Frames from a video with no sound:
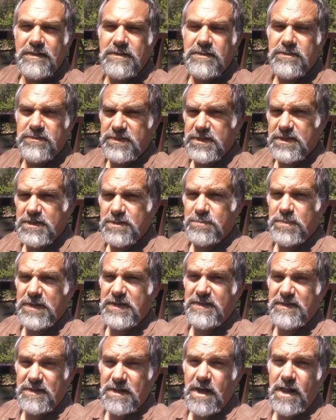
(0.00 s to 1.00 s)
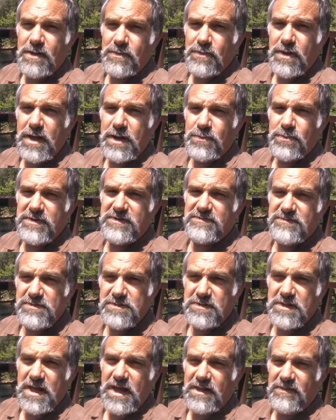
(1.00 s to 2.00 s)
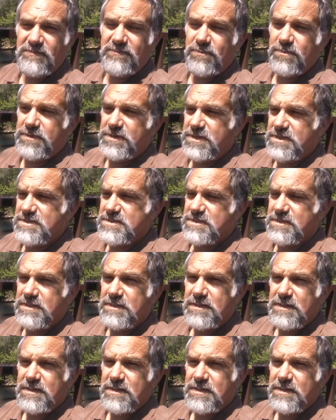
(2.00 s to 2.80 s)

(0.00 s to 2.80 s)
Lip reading: you think you've been to the Colorado River, you Californians?